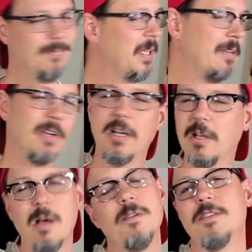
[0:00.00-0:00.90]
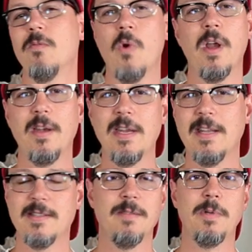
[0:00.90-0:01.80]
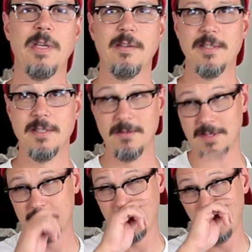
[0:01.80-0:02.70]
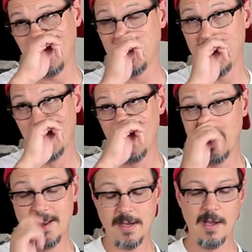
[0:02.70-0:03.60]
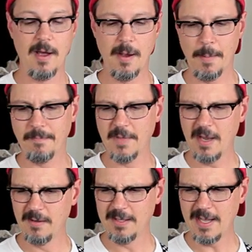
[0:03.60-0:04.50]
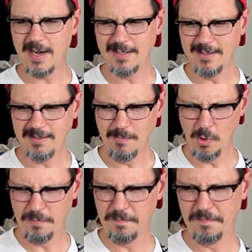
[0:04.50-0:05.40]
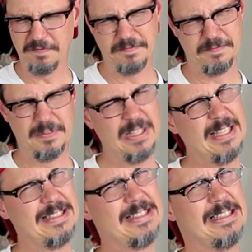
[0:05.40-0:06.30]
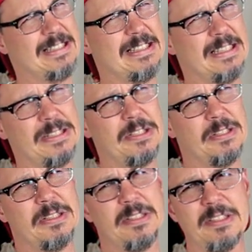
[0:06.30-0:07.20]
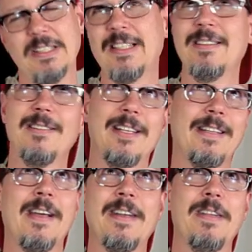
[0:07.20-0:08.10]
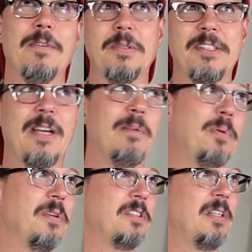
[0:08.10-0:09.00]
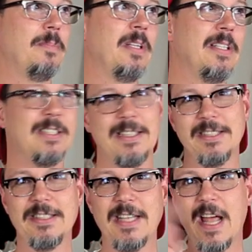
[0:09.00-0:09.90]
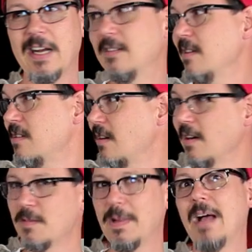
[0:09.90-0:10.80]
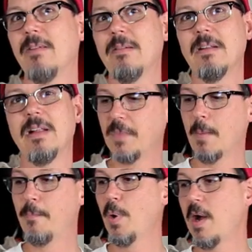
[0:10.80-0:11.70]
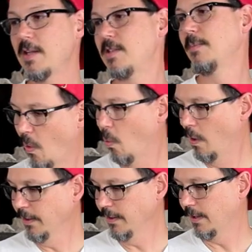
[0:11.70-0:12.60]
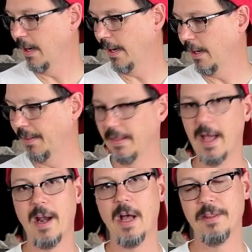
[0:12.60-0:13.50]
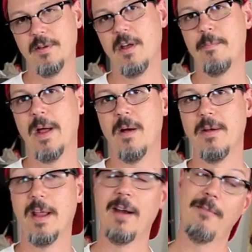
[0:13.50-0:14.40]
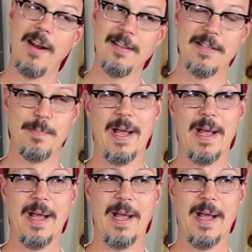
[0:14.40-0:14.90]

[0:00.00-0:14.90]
even close to what it needs to be to do this correctly. Um, not only that, I think they're more flexi sensors, and they're like 90 volts output or something. It's like a static discharge, blah, blah, blah, blah. But one thing that I thought about, and I ran this